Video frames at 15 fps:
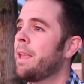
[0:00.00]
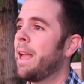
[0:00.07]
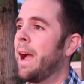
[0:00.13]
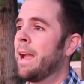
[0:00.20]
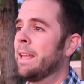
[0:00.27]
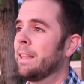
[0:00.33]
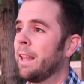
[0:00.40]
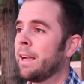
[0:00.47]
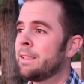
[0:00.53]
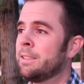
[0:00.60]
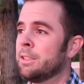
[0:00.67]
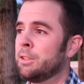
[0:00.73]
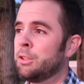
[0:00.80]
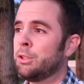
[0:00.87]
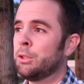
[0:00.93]
I
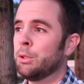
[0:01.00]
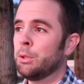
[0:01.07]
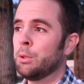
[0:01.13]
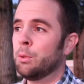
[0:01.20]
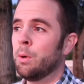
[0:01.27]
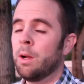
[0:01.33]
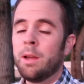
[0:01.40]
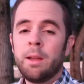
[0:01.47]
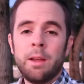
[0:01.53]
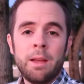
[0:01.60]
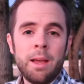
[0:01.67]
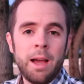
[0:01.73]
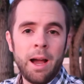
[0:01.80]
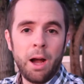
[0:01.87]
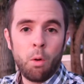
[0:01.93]
elected to
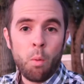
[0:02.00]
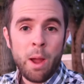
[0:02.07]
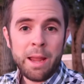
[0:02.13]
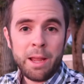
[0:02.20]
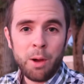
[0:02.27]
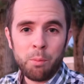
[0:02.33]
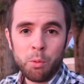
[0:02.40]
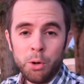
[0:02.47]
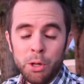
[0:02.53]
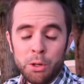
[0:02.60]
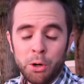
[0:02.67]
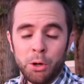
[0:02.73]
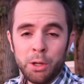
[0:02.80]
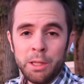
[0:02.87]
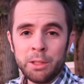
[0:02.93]
wake up real
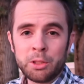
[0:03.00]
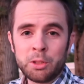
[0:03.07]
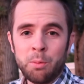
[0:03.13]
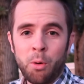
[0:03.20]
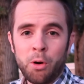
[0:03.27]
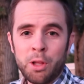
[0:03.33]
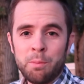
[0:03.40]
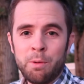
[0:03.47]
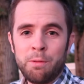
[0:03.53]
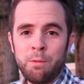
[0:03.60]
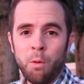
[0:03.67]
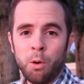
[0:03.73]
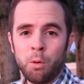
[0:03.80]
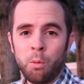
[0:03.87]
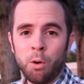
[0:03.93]
early this morning
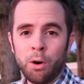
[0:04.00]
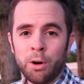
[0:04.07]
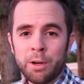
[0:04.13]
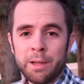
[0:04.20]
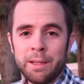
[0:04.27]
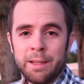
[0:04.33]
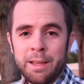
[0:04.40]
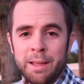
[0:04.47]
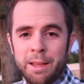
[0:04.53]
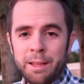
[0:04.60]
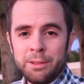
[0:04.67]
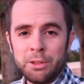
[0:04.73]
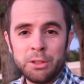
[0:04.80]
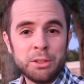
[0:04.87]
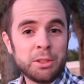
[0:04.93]
before work.
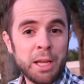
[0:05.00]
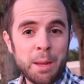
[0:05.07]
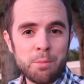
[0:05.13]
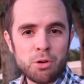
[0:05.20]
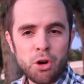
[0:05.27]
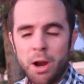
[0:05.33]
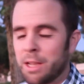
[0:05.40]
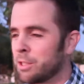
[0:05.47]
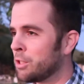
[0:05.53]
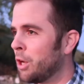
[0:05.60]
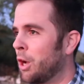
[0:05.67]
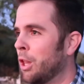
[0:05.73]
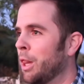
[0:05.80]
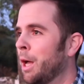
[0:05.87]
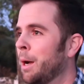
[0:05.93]
As you can see, I'm dressed
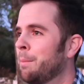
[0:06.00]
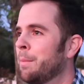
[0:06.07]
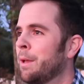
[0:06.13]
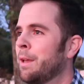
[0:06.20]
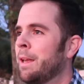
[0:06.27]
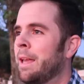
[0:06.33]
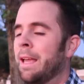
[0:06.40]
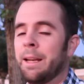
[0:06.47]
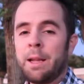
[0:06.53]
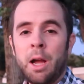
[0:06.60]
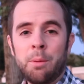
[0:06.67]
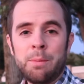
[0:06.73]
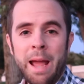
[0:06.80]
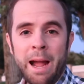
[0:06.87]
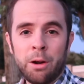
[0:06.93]
all up, and
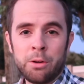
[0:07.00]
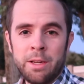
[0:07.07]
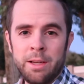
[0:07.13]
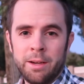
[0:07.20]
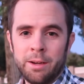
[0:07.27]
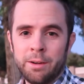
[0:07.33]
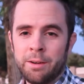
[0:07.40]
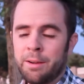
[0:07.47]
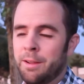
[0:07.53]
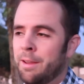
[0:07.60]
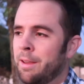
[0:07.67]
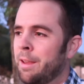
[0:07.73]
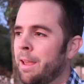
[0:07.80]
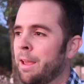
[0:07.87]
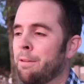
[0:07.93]
come down here
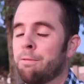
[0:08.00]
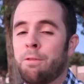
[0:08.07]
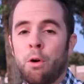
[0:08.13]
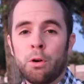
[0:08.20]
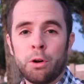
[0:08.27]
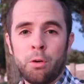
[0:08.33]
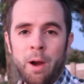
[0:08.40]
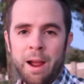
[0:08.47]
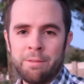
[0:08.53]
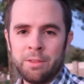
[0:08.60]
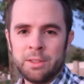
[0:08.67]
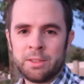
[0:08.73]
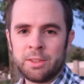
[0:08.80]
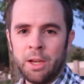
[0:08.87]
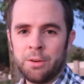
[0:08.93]
and photograph
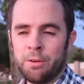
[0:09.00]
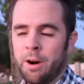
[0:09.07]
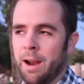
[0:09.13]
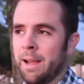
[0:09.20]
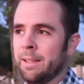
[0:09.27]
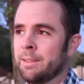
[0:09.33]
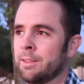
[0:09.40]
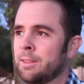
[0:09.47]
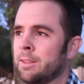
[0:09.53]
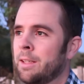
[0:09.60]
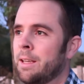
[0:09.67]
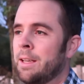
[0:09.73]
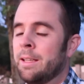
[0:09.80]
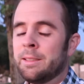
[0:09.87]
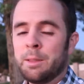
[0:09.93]
the sunrise.
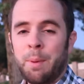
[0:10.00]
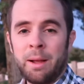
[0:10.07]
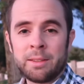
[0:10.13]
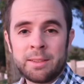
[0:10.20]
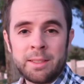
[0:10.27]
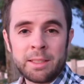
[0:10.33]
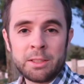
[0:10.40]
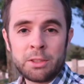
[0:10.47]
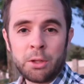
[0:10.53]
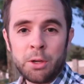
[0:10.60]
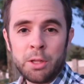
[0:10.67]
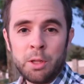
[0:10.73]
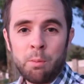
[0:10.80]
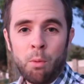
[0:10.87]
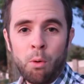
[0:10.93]
It's about
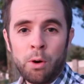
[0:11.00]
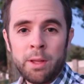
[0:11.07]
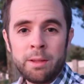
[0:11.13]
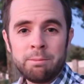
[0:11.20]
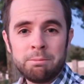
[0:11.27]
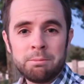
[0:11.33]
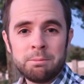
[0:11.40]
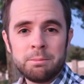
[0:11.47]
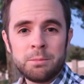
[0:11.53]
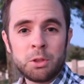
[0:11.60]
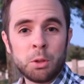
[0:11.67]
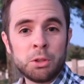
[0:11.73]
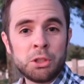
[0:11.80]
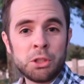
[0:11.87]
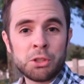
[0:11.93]
6:30 in the morning,
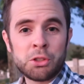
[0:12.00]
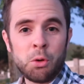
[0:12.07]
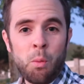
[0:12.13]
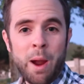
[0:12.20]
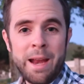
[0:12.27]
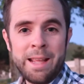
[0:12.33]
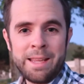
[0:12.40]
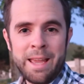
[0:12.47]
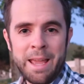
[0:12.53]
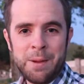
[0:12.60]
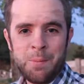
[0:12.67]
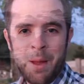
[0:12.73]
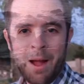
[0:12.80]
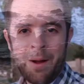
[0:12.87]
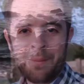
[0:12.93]
so it's just a waiting game
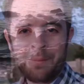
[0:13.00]
now.